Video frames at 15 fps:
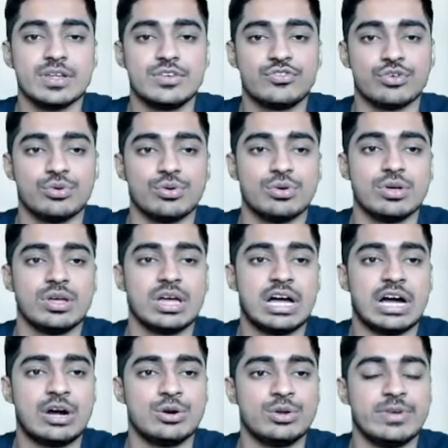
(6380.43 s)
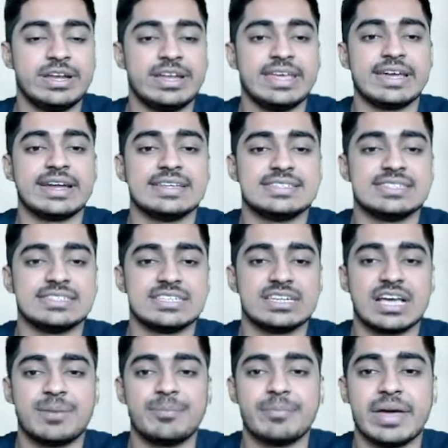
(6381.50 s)
So how do we take a decision?
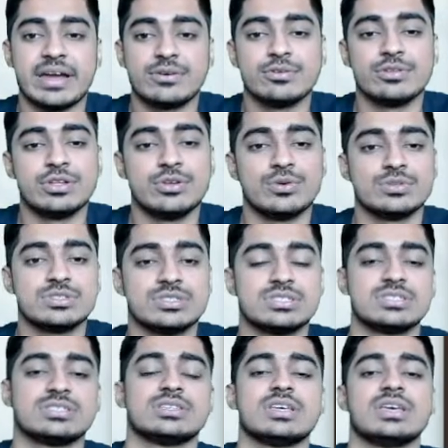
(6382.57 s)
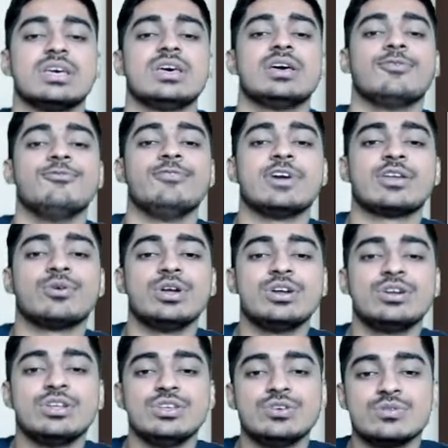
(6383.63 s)
Come back to the notes. We are going
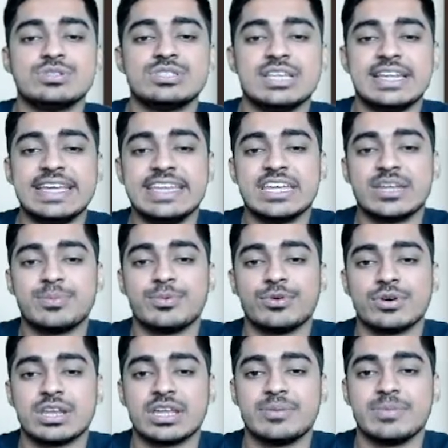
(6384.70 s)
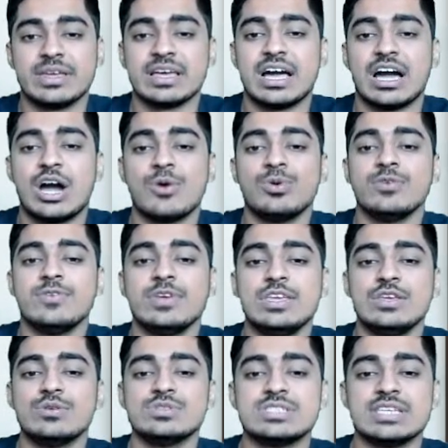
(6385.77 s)
to use linear programming. How do we
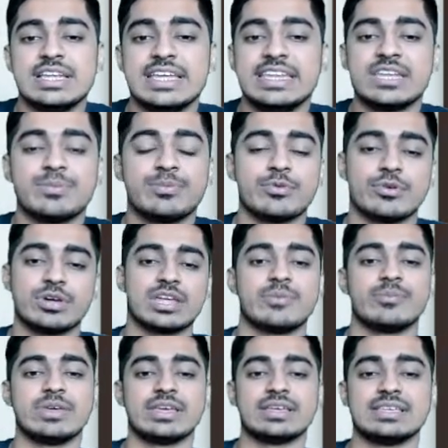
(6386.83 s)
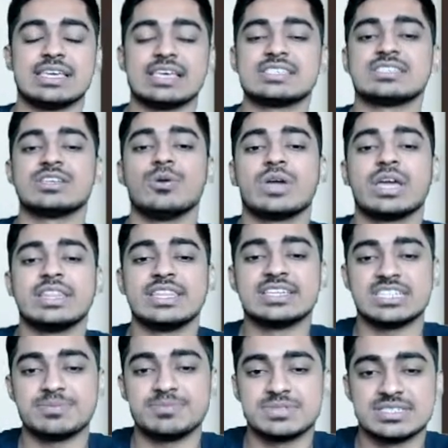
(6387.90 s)
use linear programming? Yes, look at the
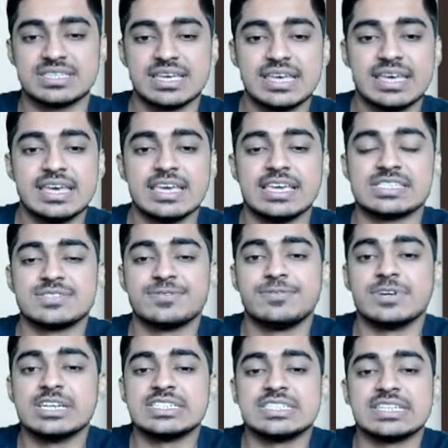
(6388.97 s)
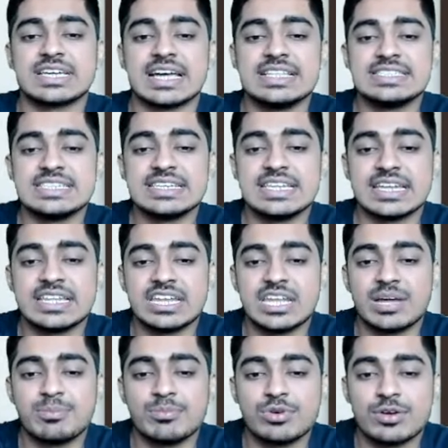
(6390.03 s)
steps. Yes, first consider the
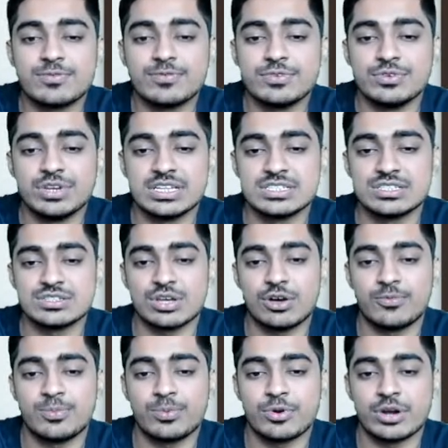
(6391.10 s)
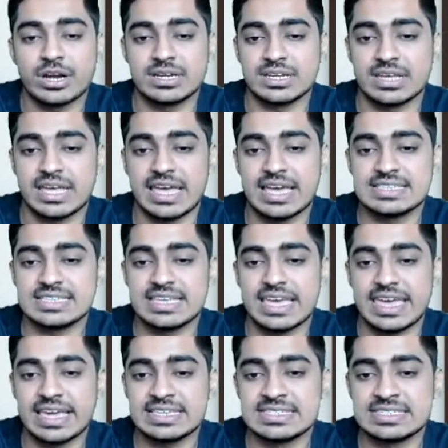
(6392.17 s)
number of units of product as
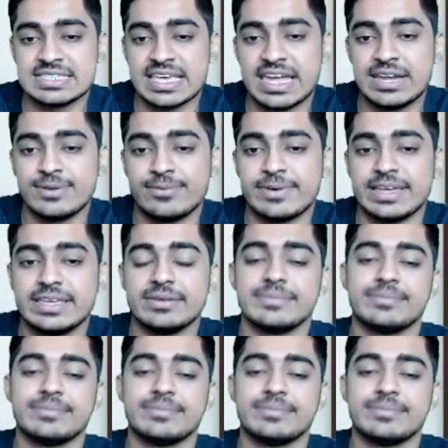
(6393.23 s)
X and Y.